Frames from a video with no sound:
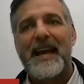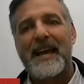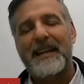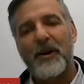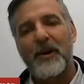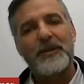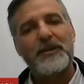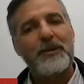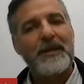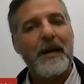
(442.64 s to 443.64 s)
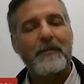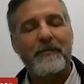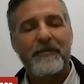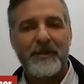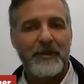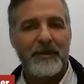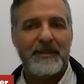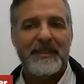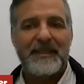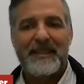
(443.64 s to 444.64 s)
and also
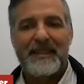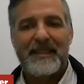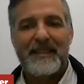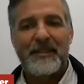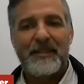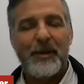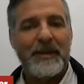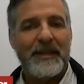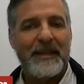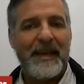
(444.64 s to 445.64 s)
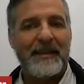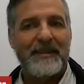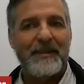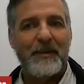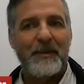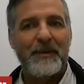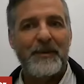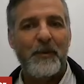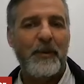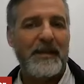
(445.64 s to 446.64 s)
comfortable knowing that
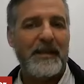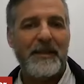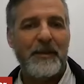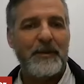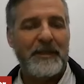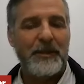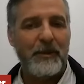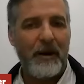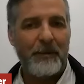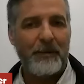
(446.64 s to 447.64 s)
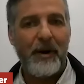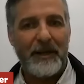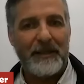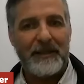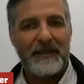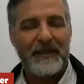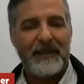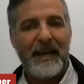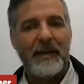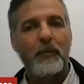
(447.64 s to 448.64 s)
we can only do our part
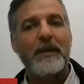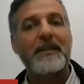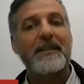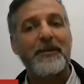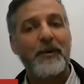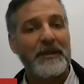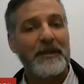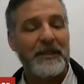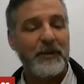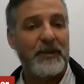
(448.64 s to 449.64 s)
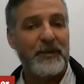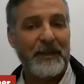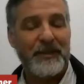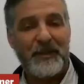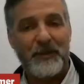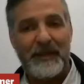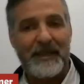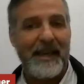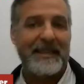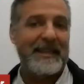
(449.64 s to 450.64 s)
and we can only do as much as we
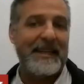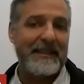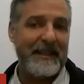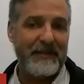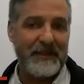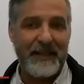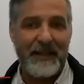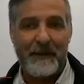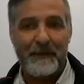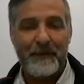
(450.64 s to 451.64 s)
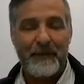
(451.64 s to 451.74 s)
can at any given time.